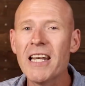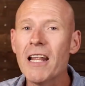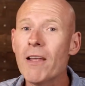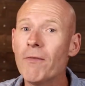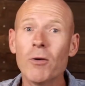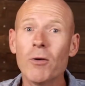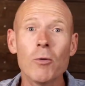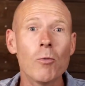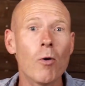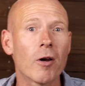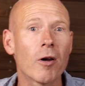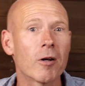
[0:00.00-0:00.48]

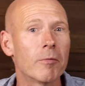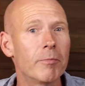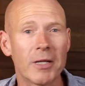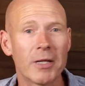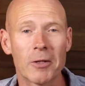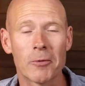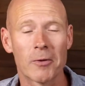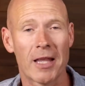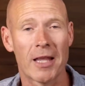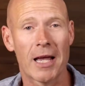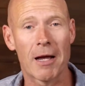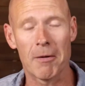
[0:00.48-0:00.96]
never want to
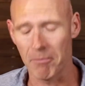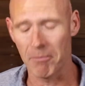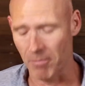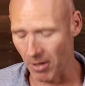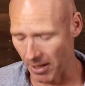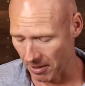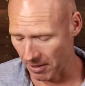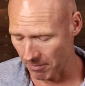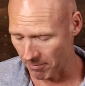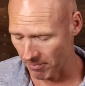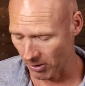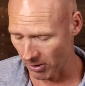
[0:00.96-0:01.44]
be without
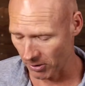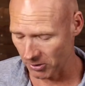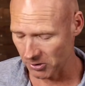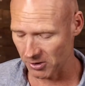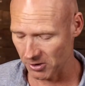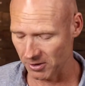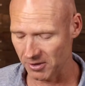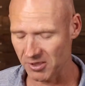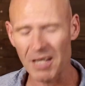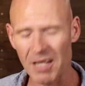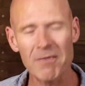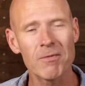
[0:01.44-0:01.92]
my
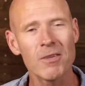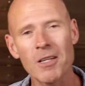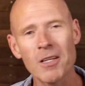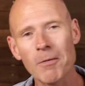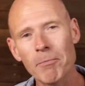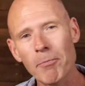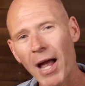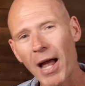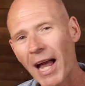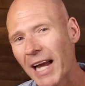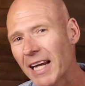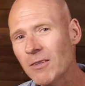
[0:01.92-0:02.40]
emotions, even
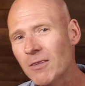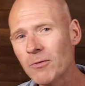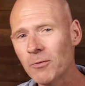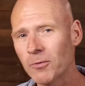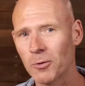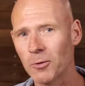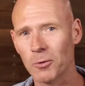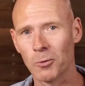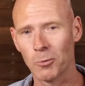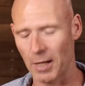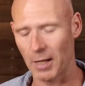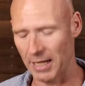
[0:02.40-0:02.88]
the
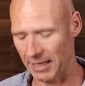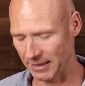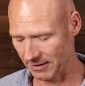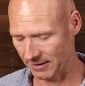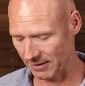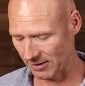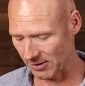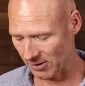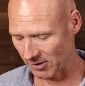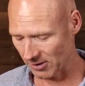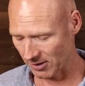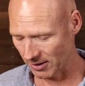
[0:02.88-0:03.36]
painful
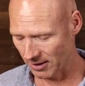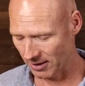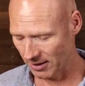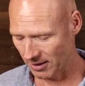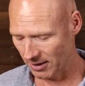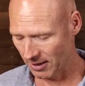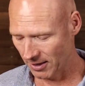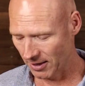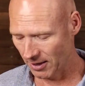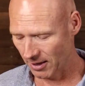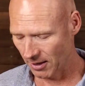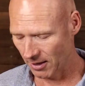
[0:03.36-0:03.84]
ones.
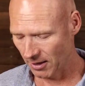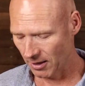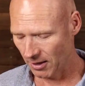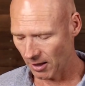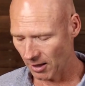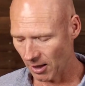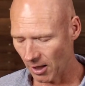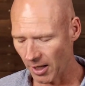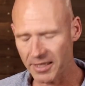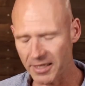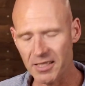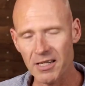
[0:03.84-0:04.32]

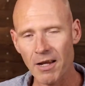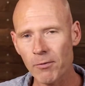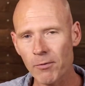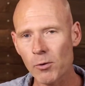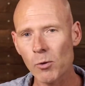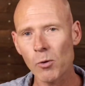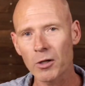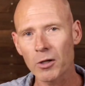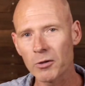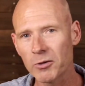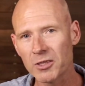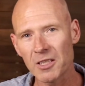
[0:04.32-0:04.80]
I'd
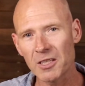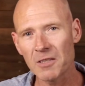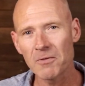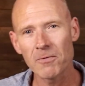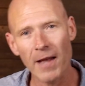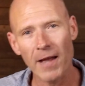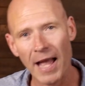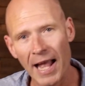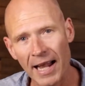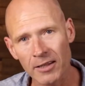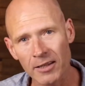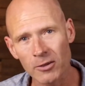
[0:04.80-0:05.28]
never want to
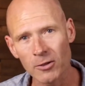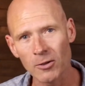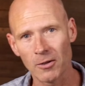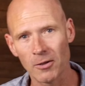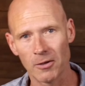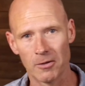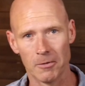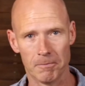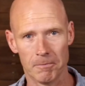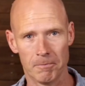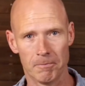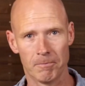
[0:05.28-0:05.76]

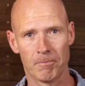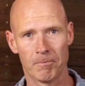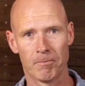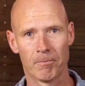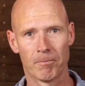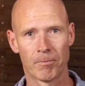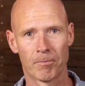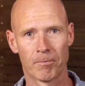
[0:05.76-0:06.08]
devalue them.